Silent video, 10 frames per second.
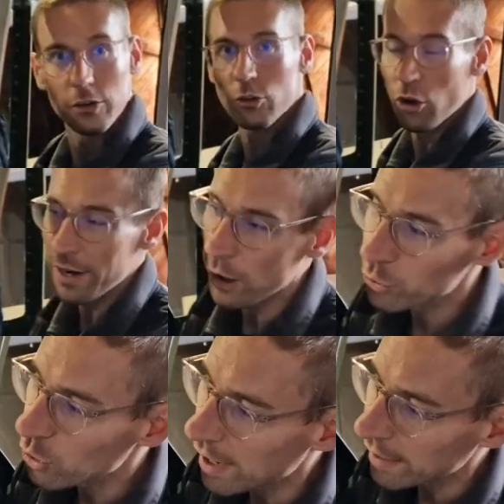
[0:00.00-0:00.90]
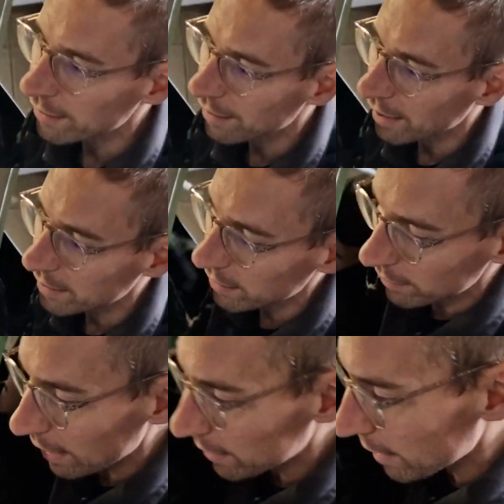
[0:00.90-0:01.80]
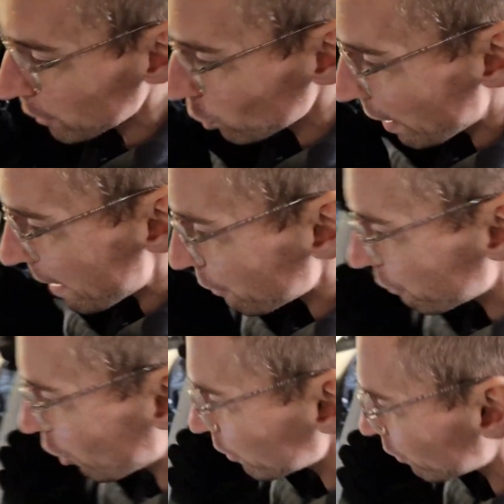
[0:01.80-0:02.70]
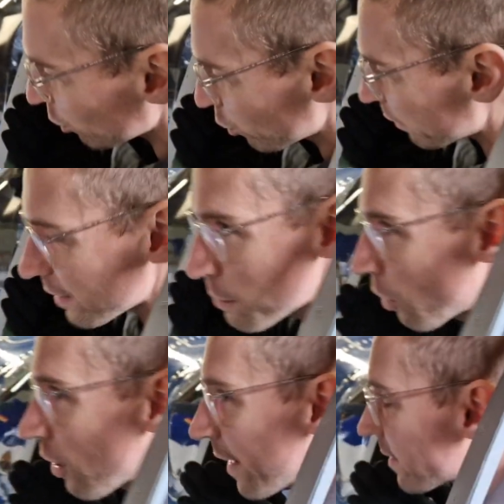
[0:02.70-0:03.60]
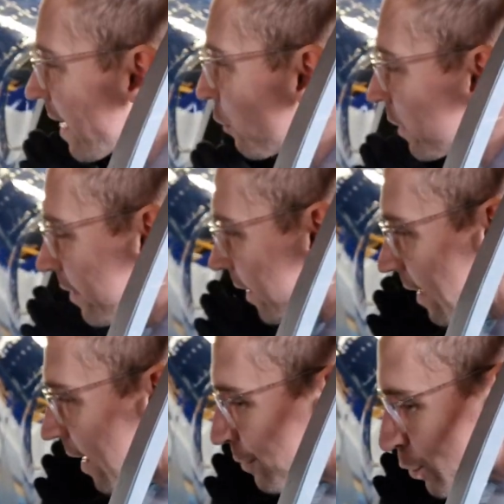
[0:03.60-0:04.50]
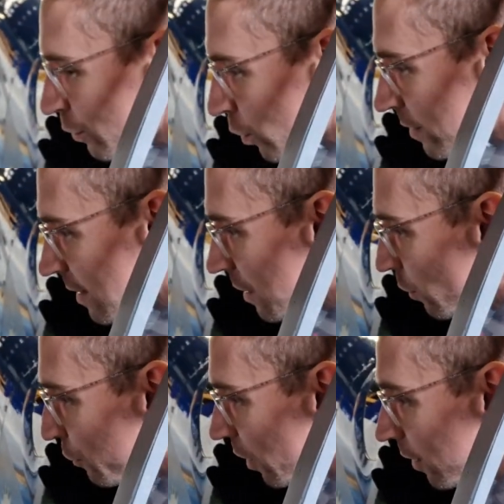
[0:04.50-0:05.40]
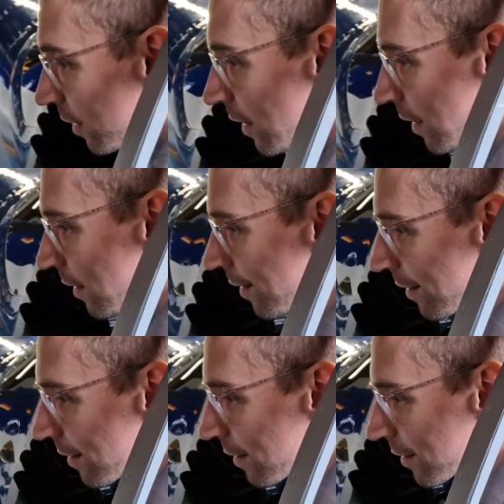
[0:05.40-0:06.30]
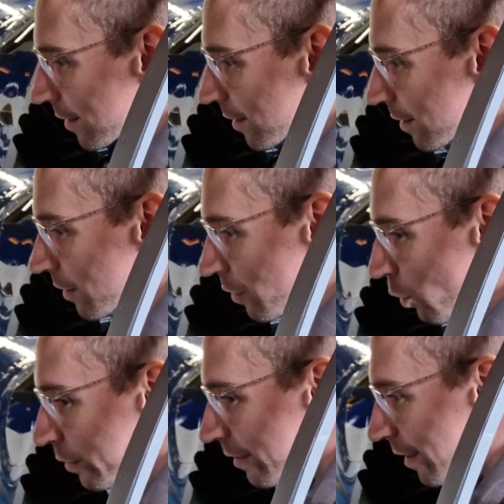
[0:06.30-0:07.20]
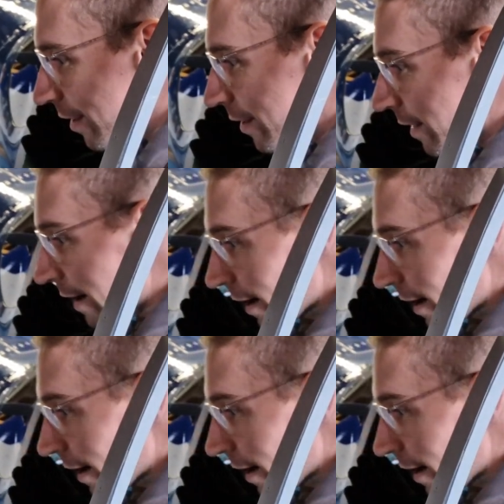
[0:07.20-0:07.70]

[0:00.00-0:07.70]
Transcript: turn out your head like this. And then you have also, you see more or less everything as you would see with a uh, uh, nose uh, gear